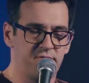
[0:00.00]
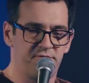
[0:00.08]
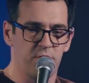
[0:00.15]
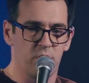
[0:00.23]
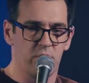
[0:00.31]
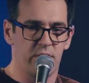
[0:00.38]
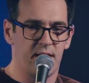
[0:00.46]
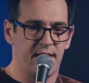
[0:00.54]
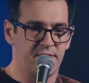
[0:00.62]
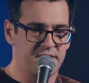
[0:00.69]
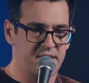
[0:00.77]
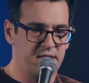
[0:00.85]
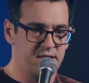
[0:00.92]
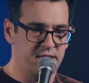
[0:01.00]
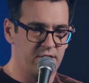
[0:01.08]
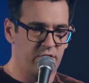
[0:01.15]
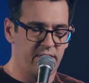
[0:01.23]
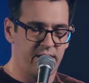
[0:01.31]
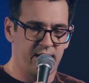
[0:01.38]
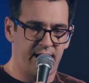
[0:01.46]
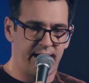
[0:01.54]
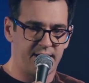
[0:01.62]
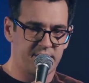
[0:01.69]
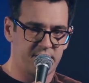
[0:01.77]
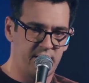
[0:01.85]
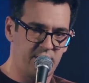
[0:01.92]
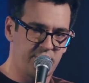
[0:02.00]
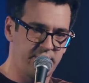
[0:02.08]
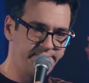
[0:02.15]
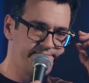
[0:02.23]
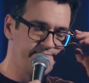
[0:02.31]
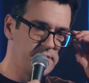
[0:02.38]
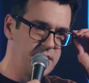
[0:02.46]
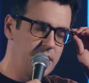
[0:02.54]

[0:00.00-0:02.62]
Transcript: in Florida, I was eating dinner at a gas station